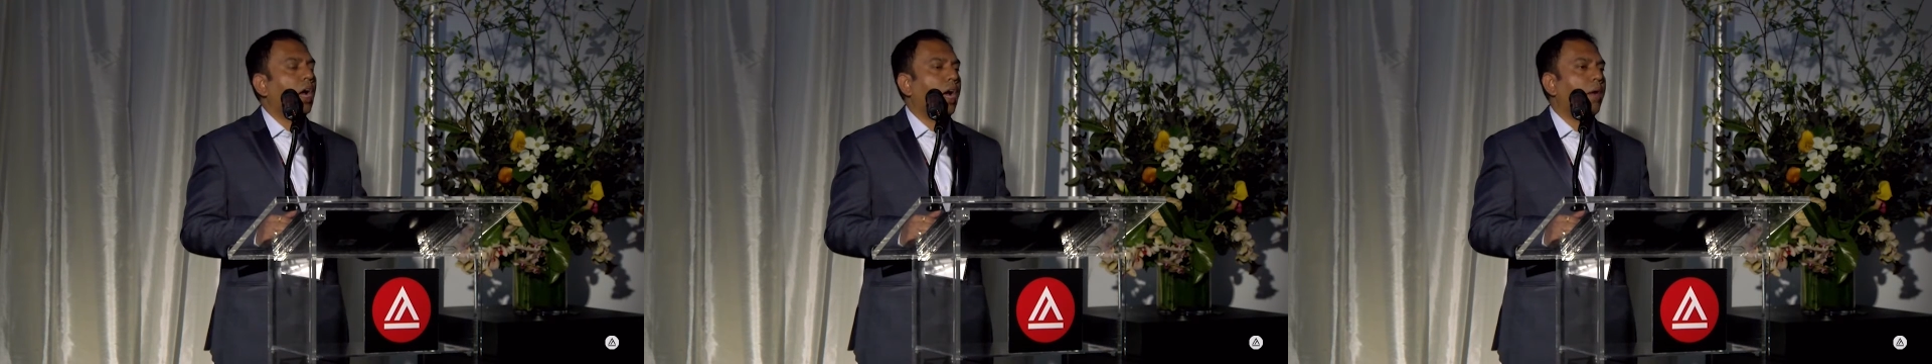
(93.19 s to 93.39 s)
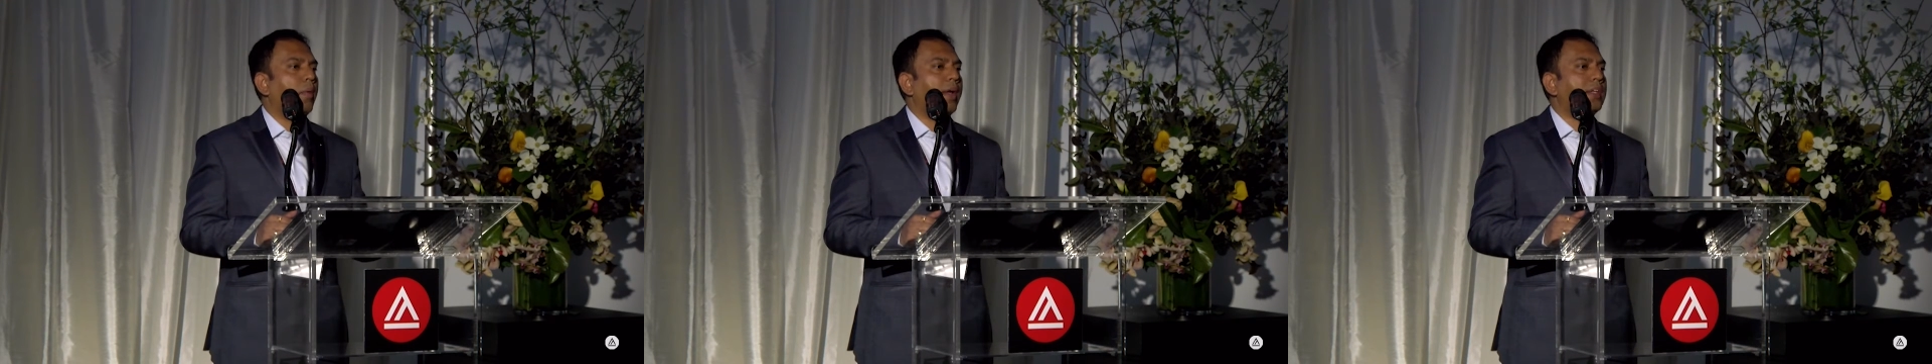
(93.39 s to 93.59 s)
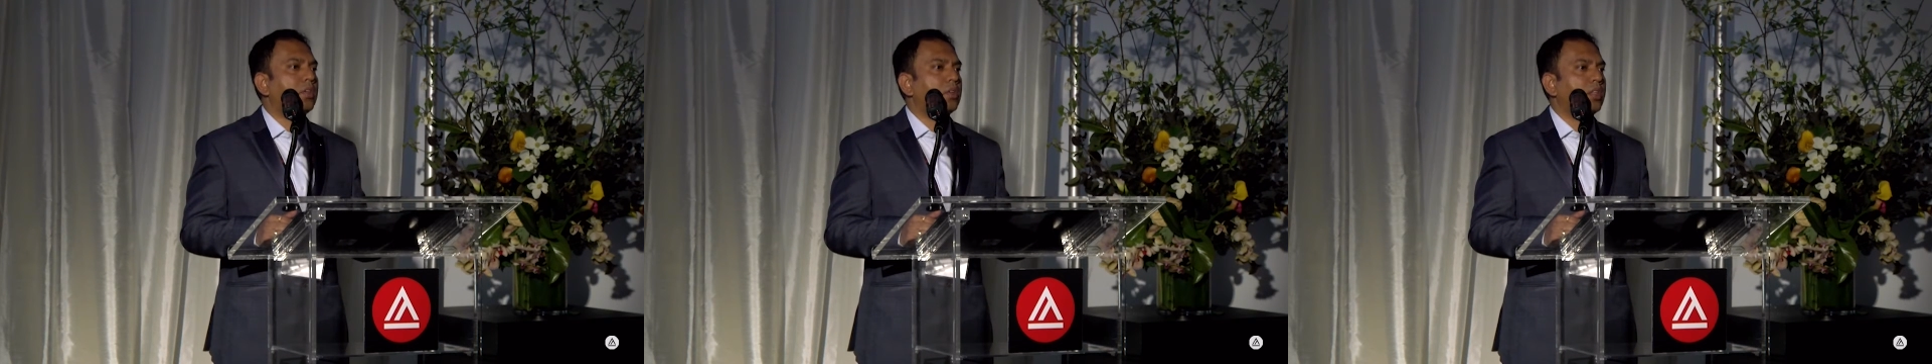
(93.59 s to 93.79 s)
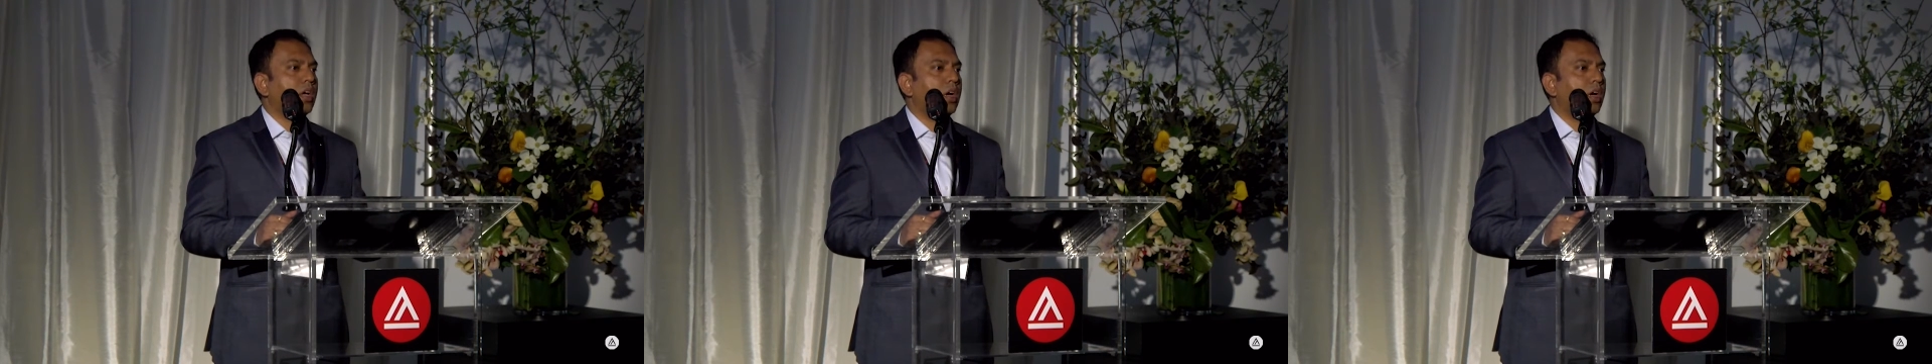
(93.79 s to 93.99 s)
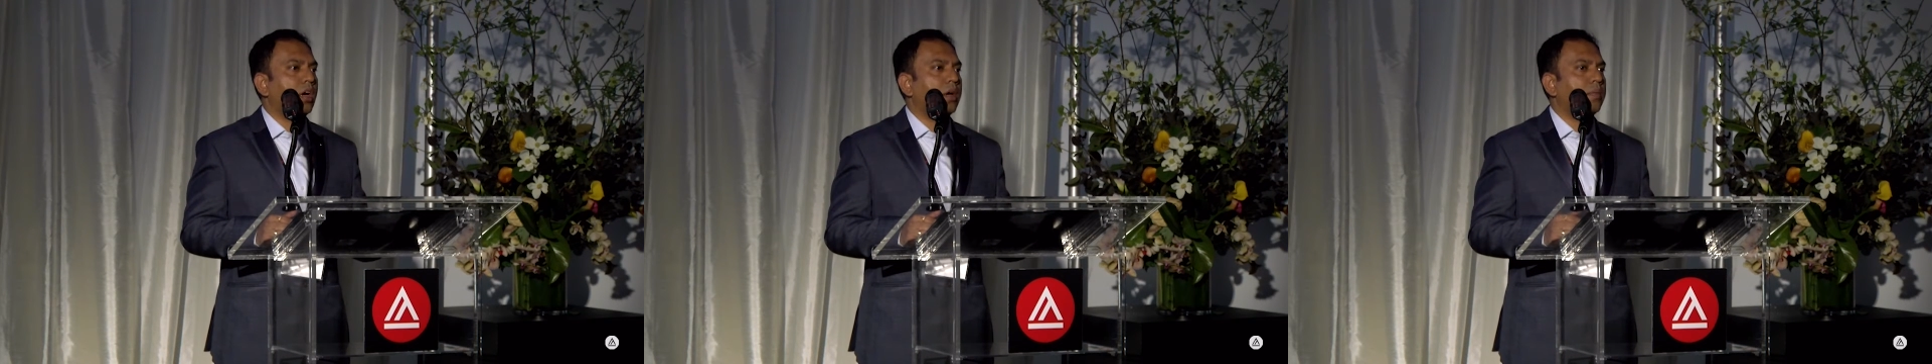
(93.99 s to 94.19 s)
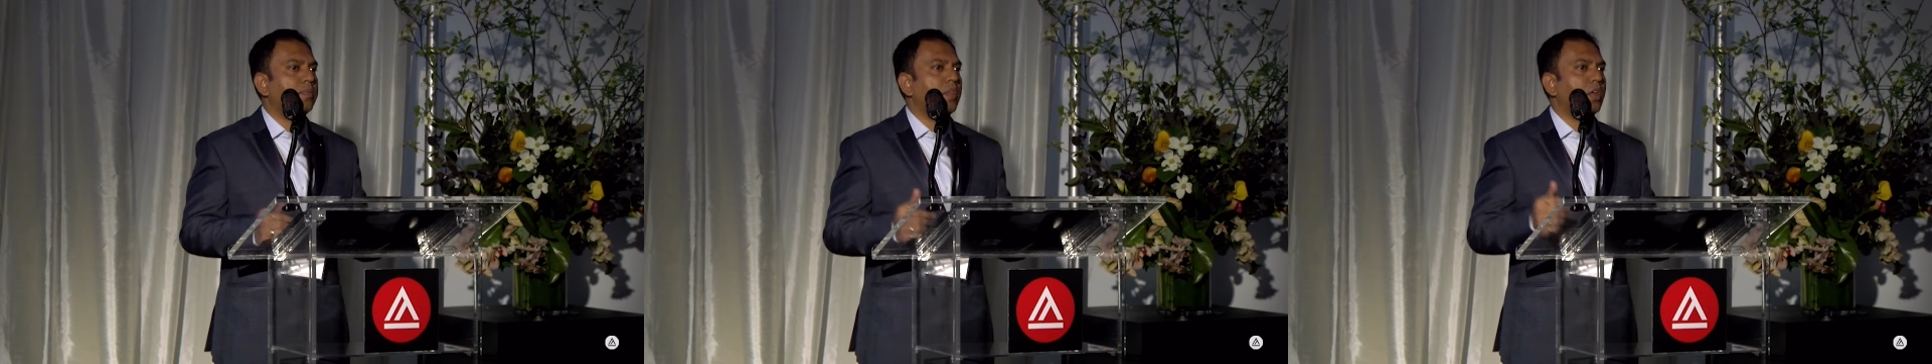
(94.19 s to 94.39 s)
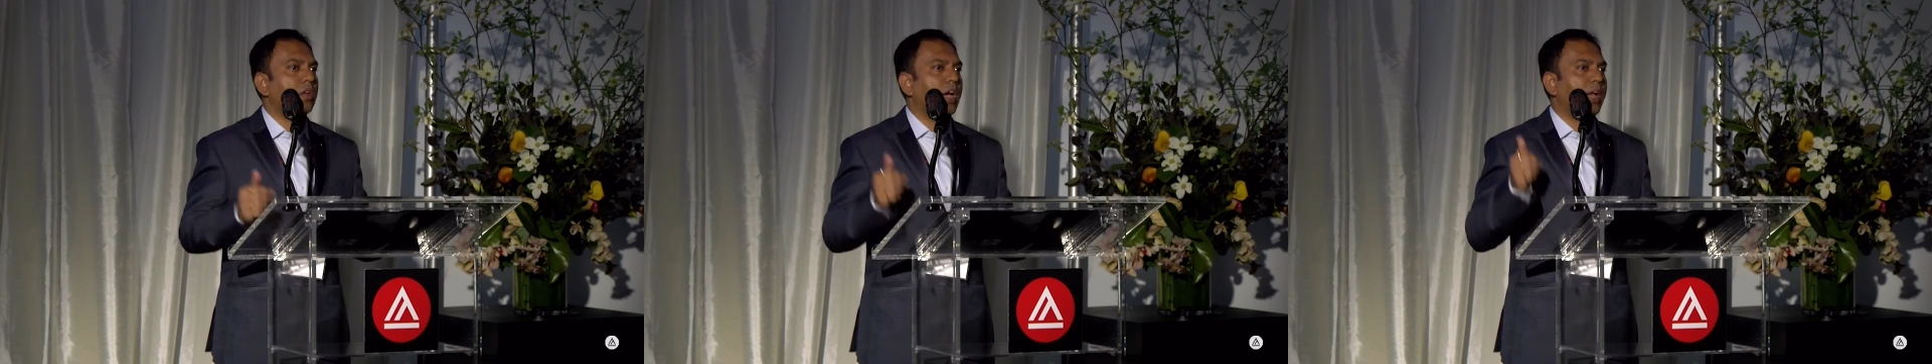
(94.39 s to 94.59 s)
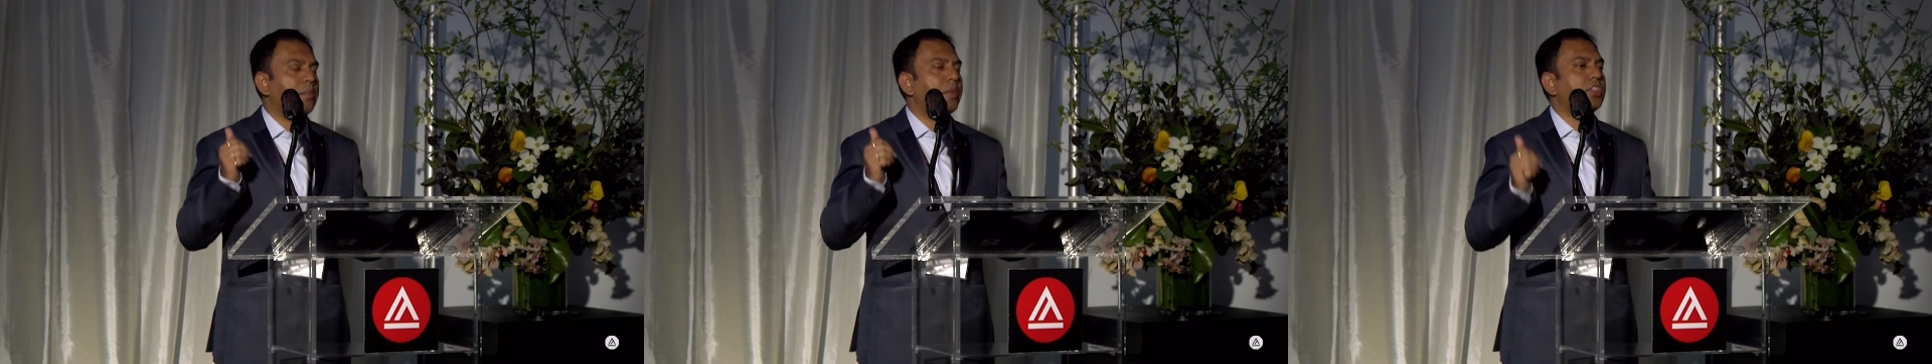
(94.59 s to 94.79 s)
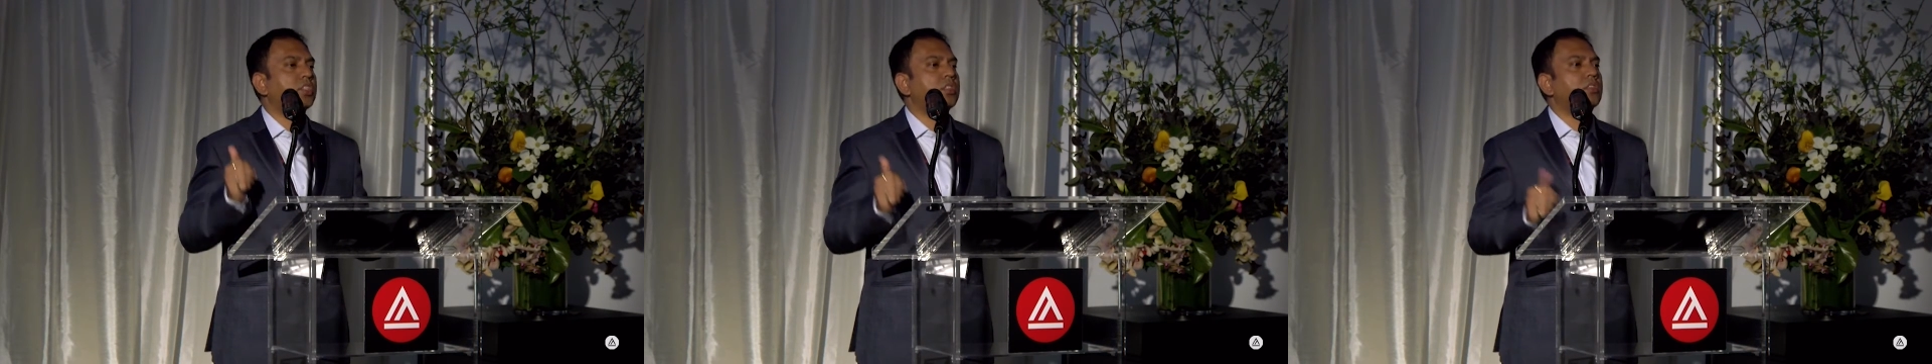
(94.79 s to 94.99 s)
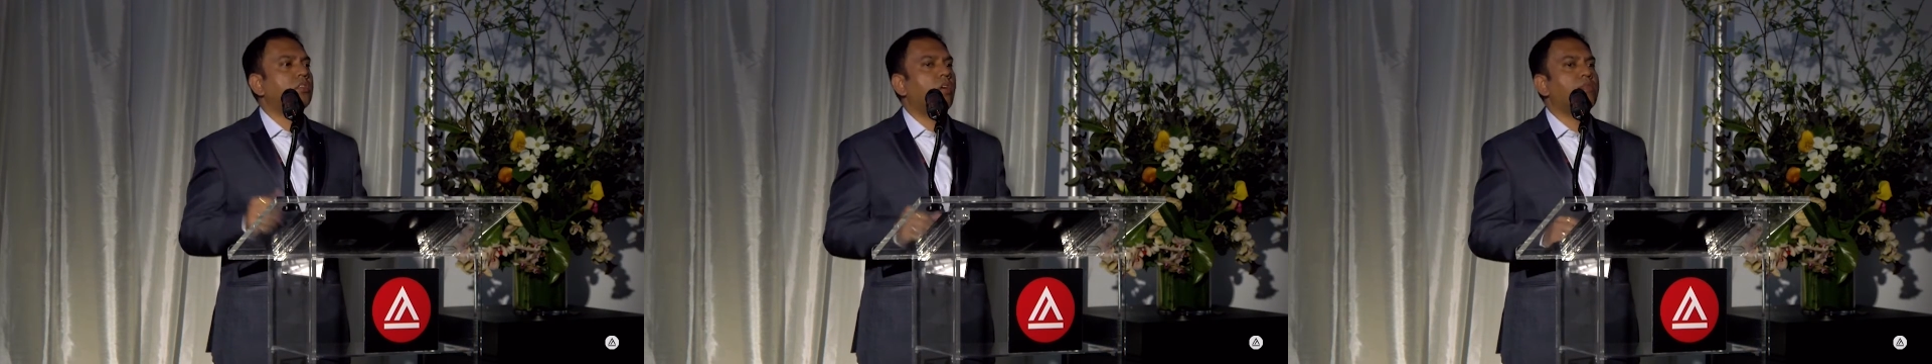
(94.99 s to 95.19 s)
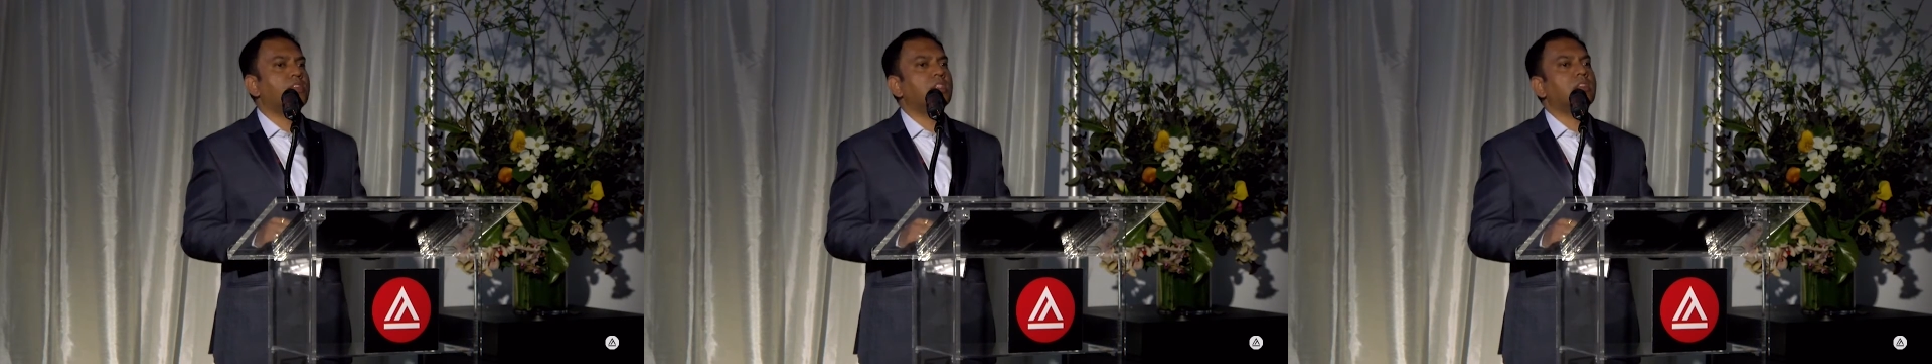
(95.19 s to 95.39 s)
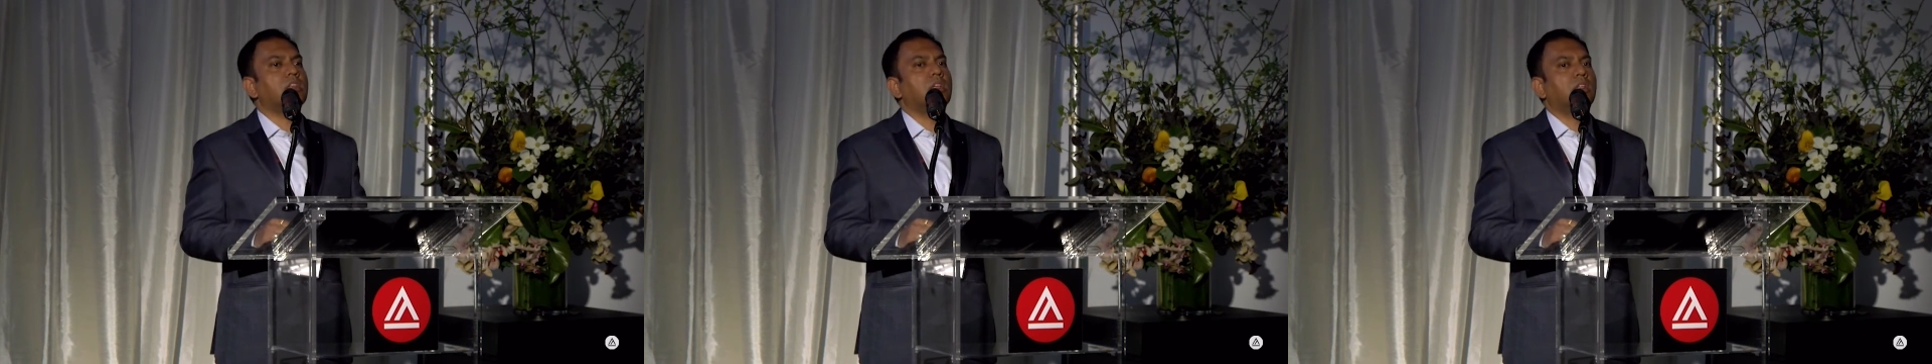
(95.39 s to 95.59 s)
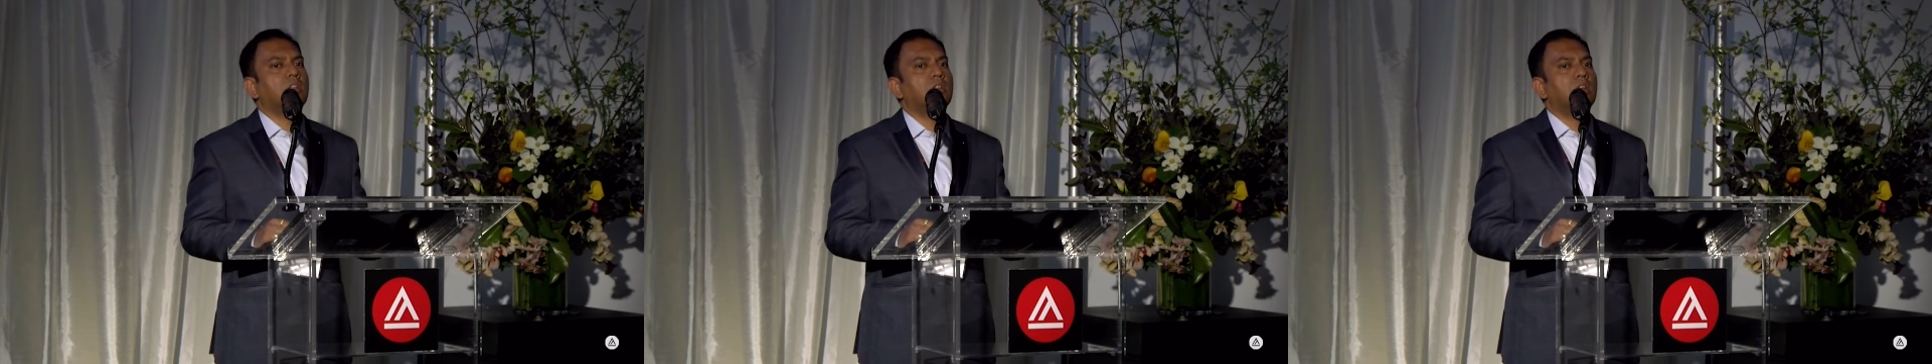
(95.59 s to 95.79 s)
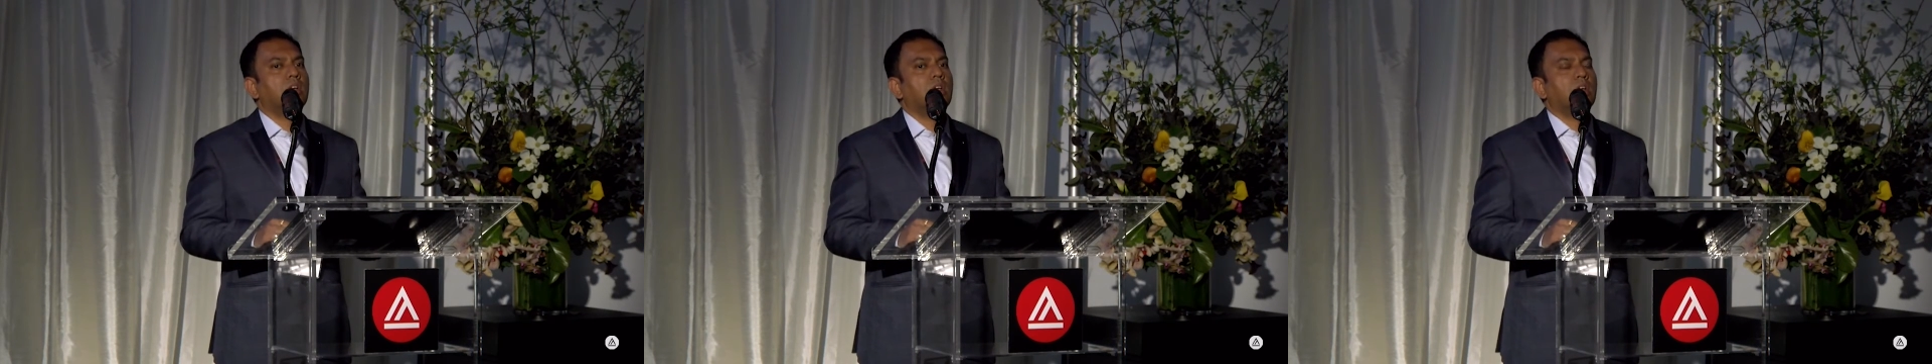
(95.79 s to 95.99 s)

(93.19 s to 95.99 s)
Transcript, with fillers: I went to the admissions office in